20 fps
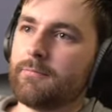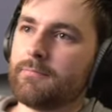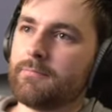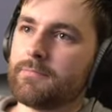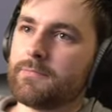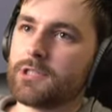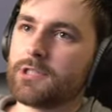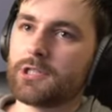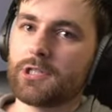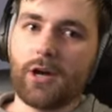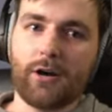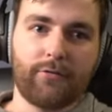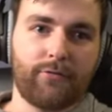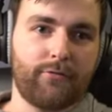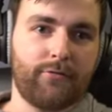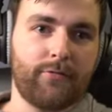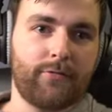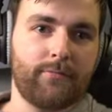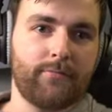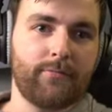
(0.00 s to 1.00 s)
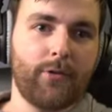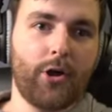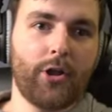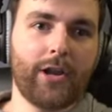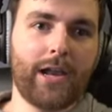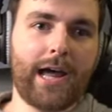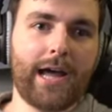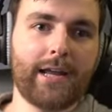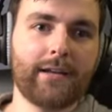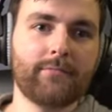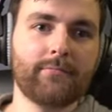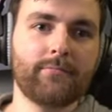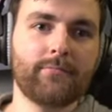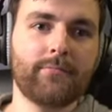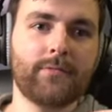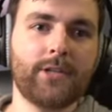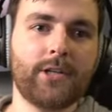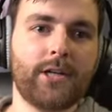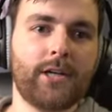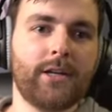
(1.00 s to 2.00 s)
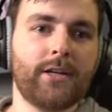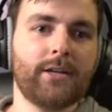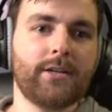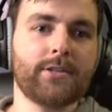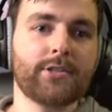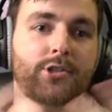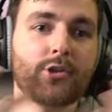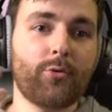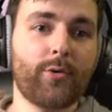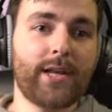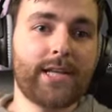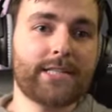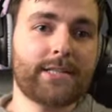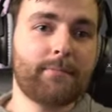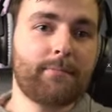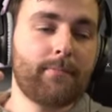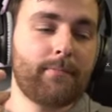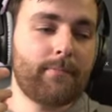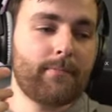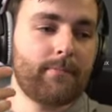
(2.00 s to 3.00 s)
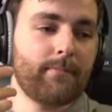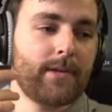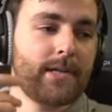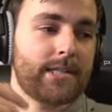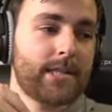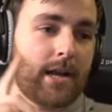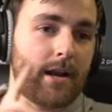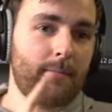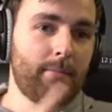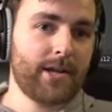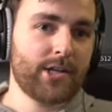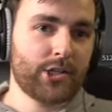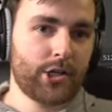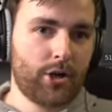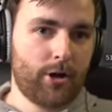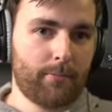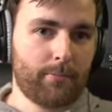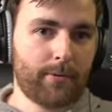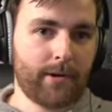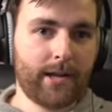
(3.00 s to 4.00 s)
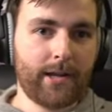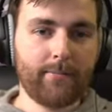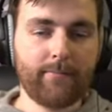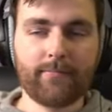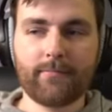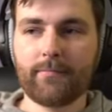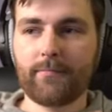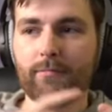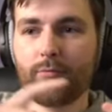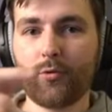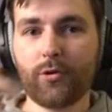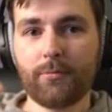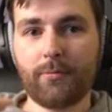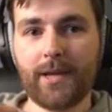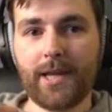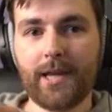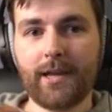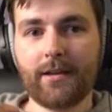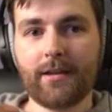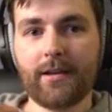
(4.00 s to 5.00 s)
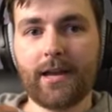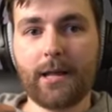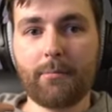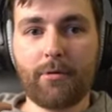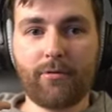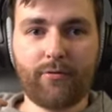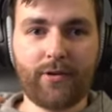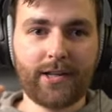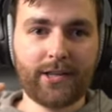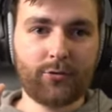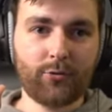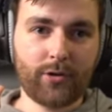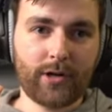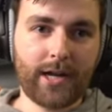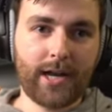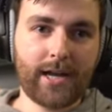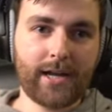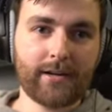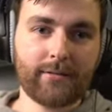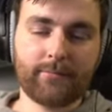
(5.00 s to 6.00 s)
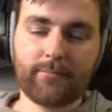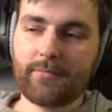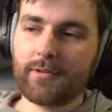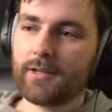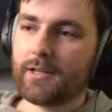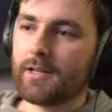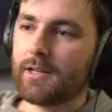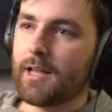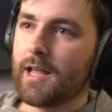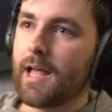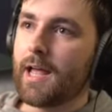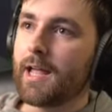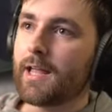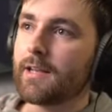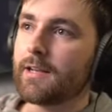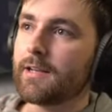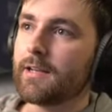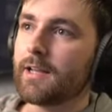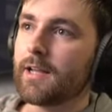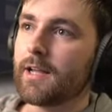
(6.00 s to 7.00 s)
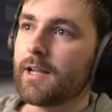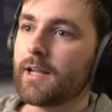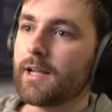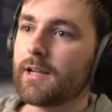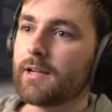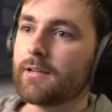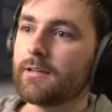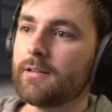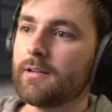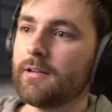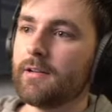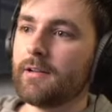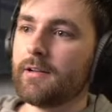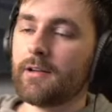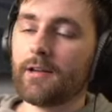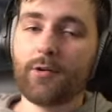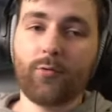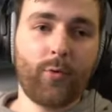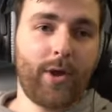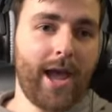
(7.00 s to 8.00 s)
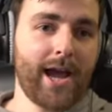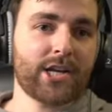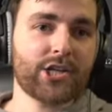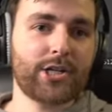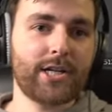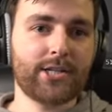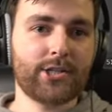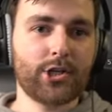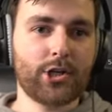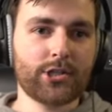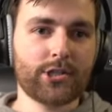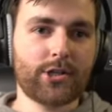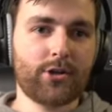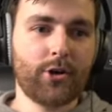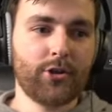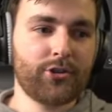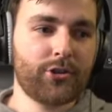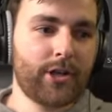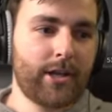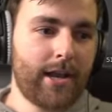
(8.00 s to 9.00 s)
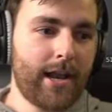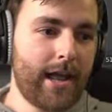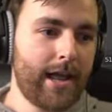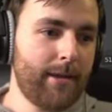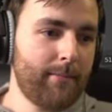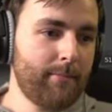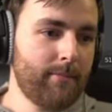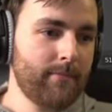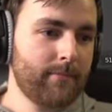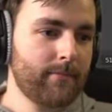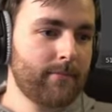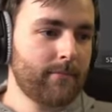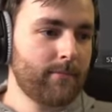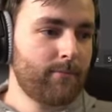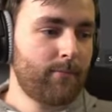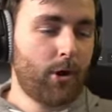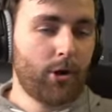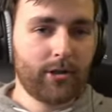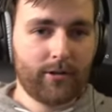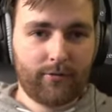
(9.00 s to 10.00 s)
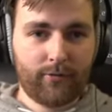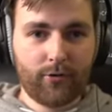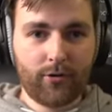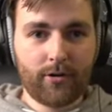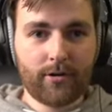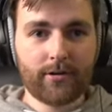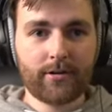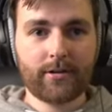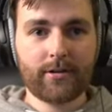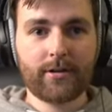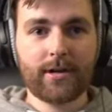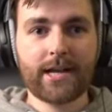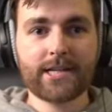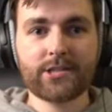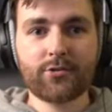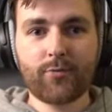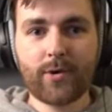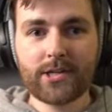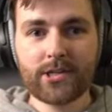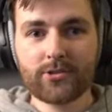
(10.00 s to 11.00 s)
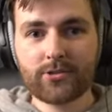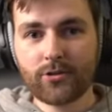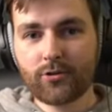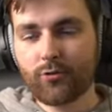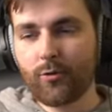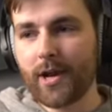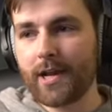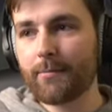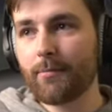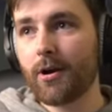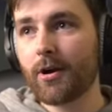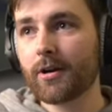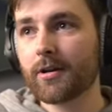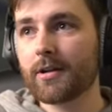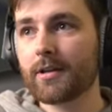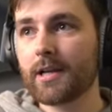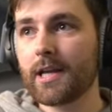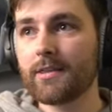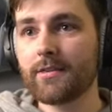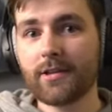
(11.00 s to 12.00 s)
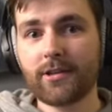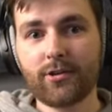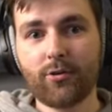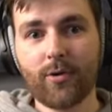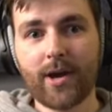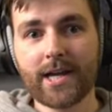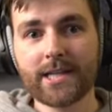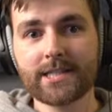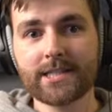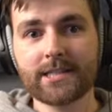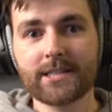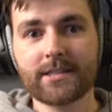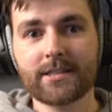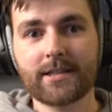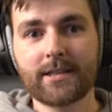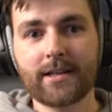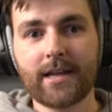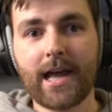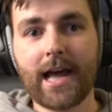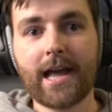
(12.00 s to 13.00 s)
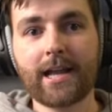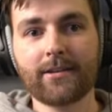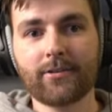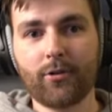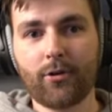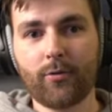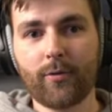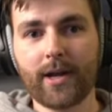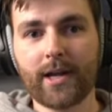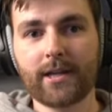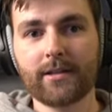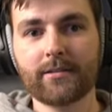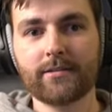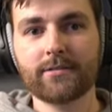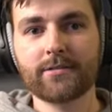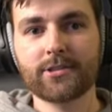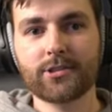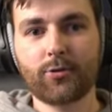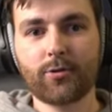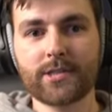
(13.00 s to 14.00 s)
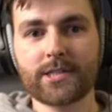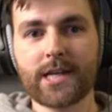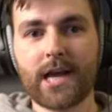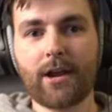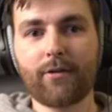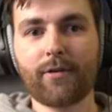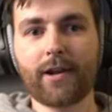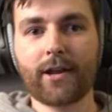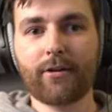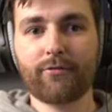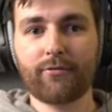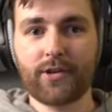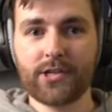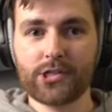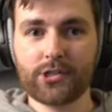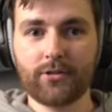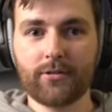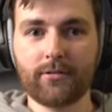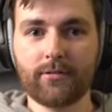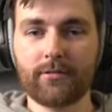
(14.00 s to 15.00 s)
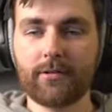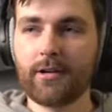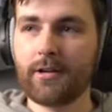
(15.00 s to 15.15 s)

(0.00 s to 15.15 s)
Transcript: stuff online. So it is a, it's an animation company with me and my friend Turgar, and uh, we actually just got the name Polyfjord as a registered trademark in the US and Norway. So it's kind of like official